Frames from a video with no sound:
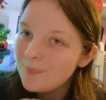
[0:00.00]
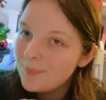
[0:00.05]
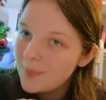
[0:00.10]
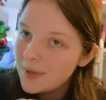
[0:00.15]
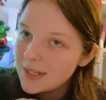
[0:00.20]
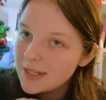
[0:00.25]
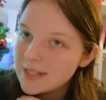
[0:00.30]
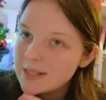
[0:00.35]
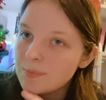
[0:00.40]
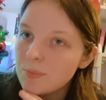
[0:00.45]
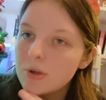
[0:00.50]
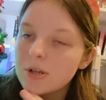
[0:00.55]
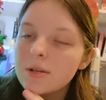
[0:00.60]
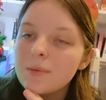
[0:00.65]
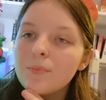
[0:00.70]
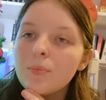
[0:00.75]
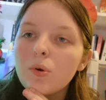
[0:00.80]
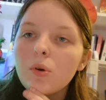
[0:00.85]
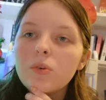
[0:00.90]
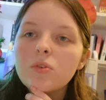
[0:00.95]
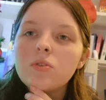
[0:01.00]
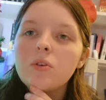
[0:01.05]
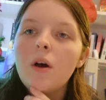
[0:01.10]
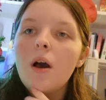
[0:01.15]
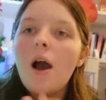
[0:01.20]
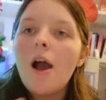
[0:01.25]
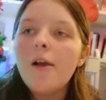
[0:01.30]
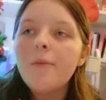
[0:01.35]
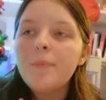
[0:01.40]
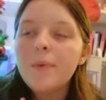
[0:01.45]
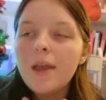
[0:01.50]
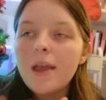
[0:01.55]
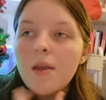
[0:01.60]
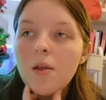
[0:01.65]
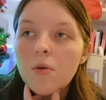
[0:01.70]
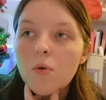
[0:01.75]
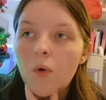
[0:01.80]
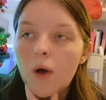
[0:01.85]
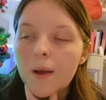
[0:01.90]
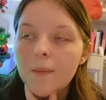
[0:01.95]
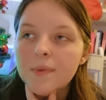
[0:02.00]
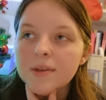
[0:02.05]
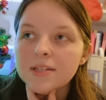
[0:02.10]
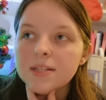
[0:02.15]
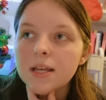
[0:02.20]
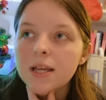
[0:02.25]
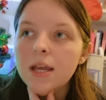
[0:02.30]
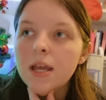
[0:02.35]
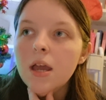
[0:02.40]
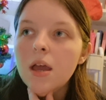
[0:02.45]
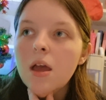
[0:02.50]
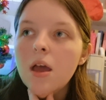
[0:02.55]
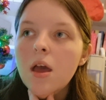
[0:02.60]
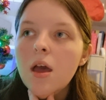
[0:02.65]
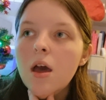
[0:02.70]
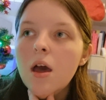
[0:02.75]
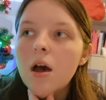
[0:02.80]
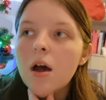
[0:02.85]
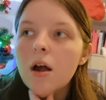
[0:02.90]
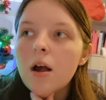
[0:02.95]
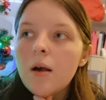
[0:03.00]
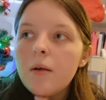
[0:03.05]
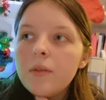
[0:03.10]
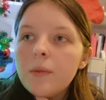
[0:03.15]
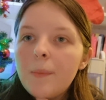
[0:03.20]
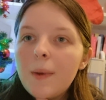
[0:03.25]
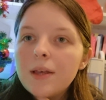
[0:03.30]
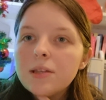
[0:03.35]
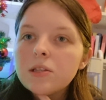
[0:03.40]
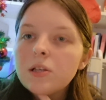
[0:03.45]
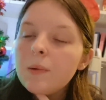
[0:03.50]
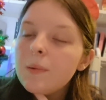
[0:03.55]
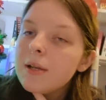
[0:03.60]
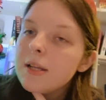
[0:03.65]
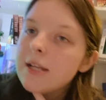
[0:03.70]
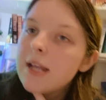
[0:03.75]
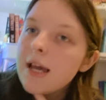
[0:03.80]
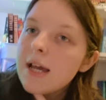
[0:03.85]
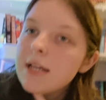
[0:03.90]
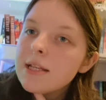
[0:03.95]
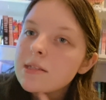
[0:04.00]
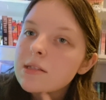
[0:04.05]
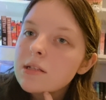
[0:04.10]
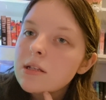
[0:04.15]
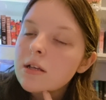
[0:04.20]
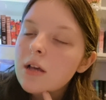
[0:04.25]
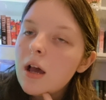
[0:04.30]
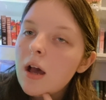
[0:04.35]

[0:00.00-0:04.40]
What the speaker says: bit disappointing, but also I've been quite busy the past couple of days,